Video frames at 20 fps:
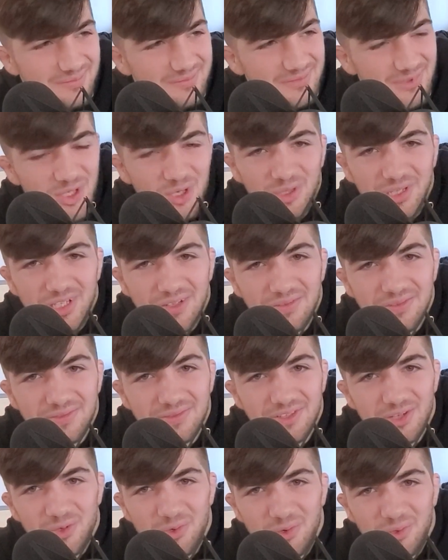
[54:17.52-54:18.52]
don't leave,
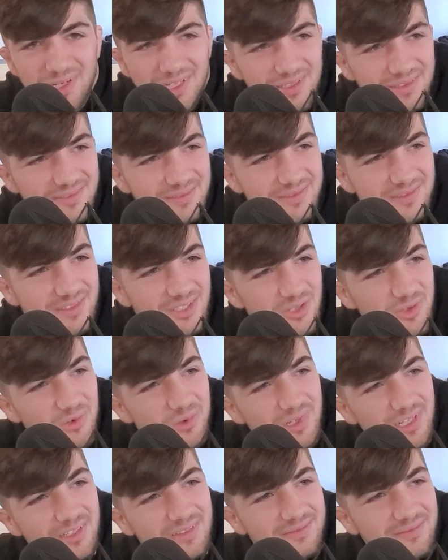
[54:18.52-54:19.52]
don't quit, don't quit.